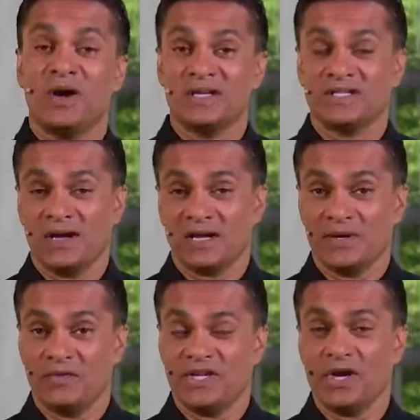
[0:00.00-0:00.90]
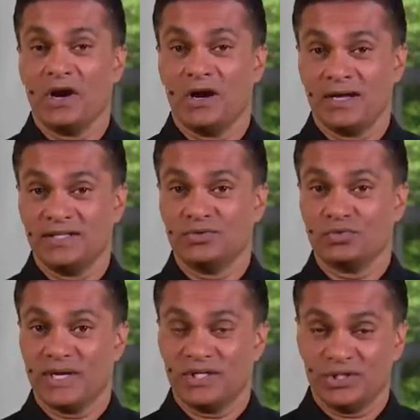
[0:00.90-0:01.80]
and talk about the odds
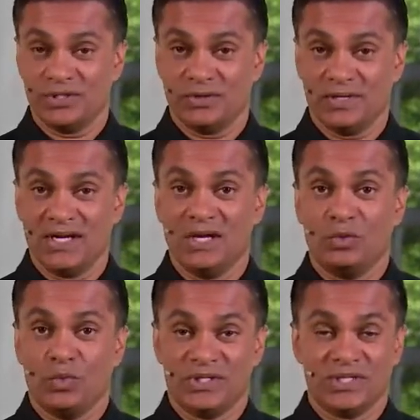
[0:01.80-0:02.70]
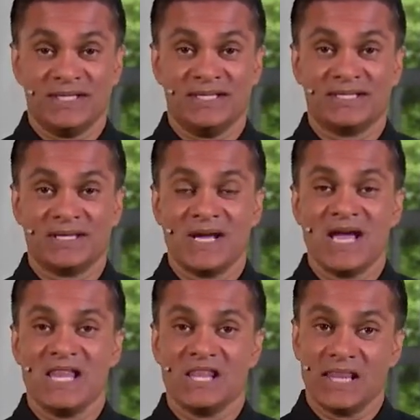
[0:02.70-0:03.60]
ratio, which is
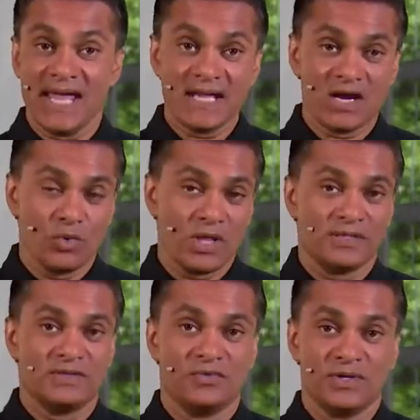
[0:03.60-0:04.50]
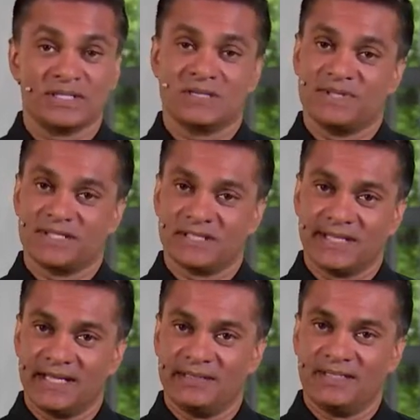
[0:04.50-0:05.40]
like a relative risk, but
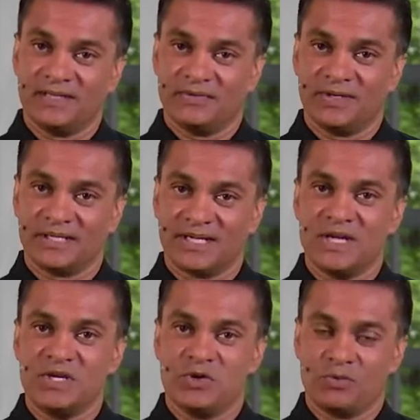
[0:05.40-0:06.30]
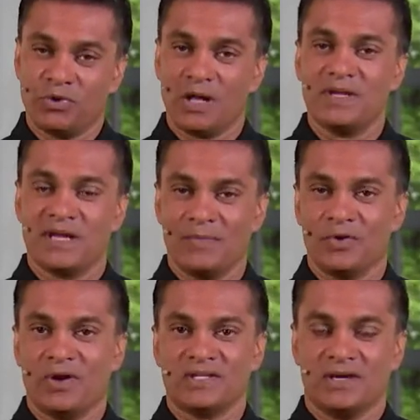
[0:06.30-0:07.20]
slightly different. You'll probably come
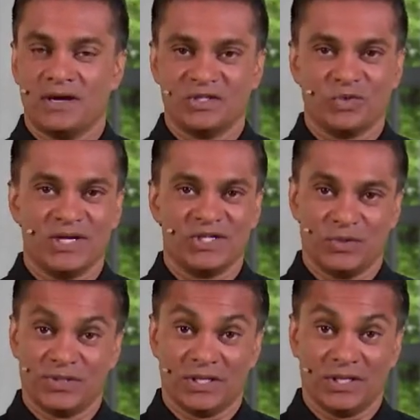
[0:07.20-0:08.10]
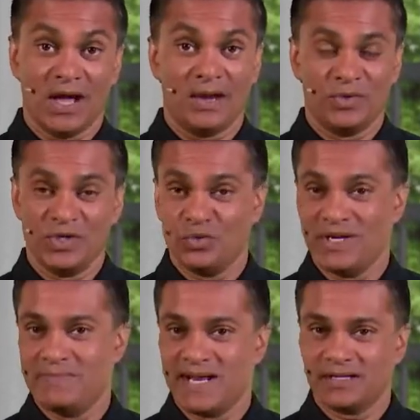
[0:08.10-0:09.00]
across odds ratios a lot when you read
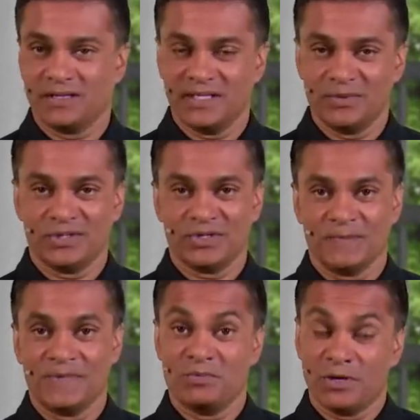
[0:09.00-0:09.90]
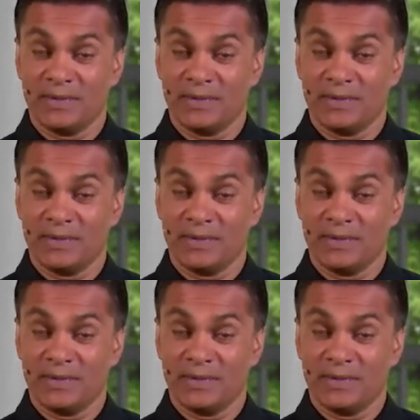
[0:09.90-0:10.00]
medical literature. You probably